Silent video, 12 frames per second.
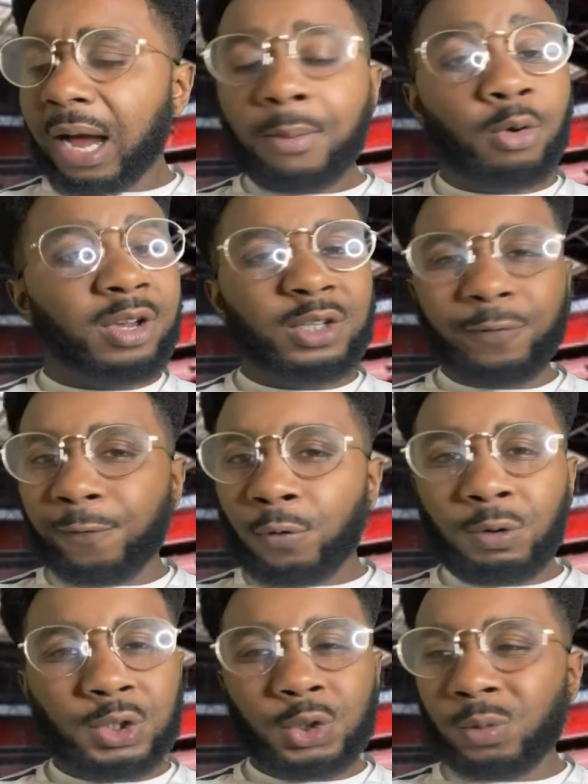I'm looking
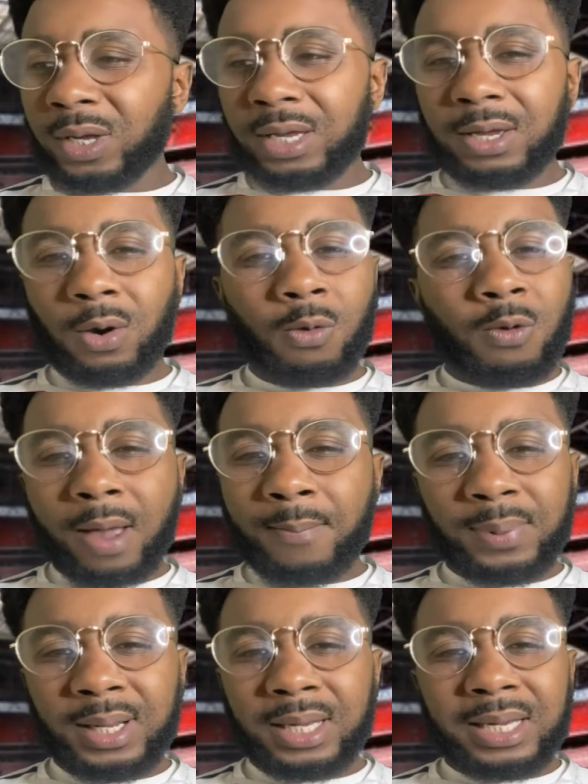forward to it.
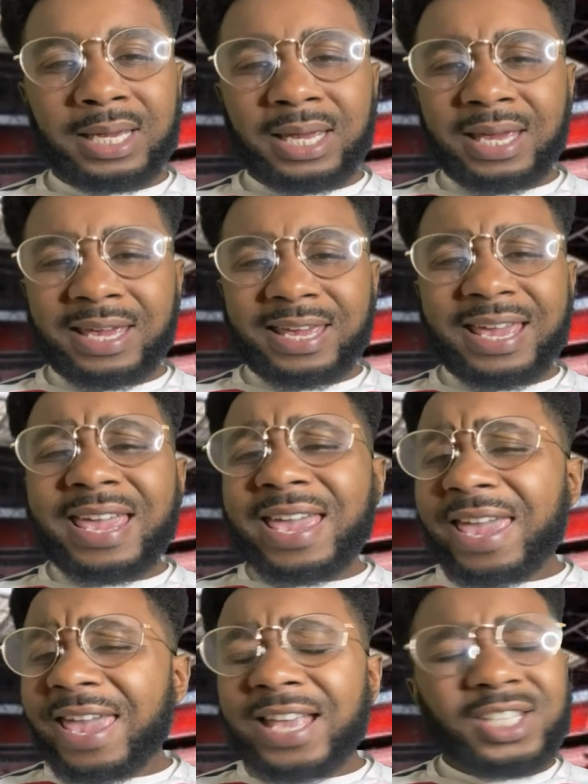Wembley
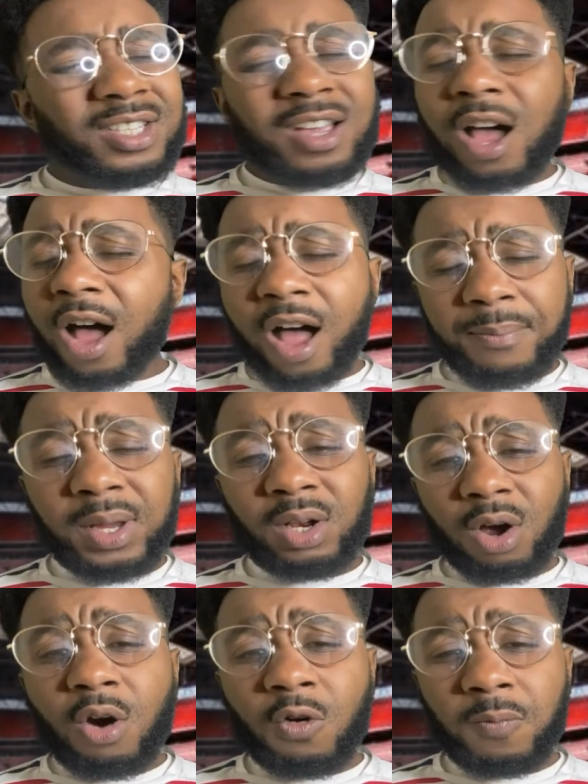is coming
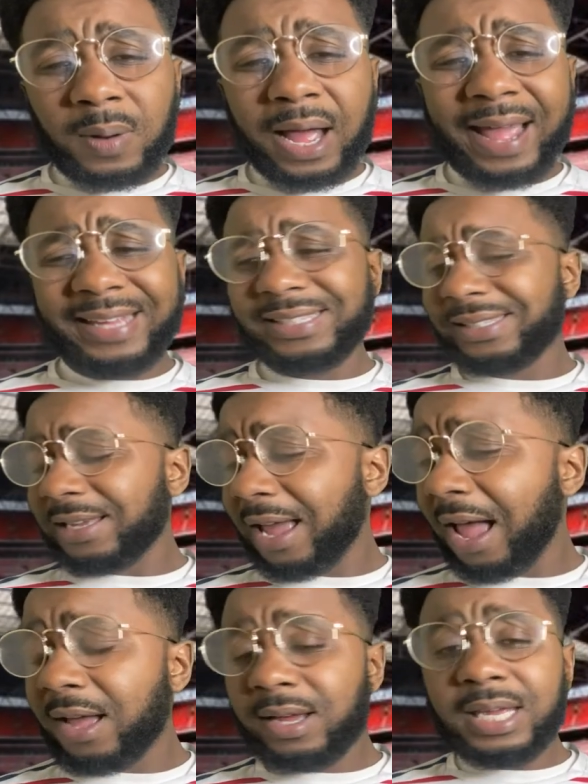home, guys.
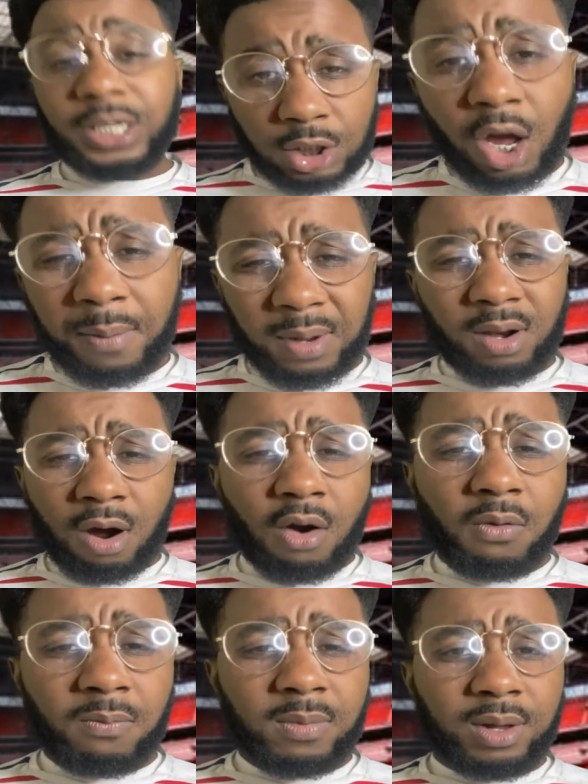It's coming
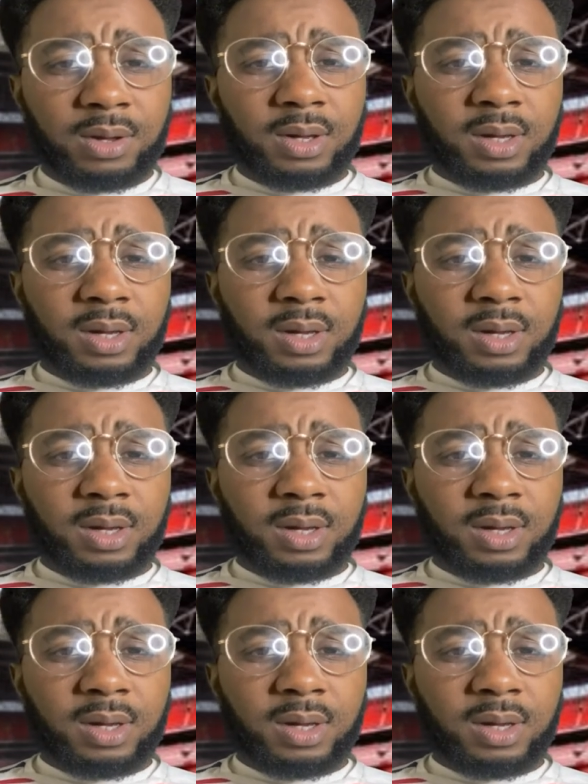home.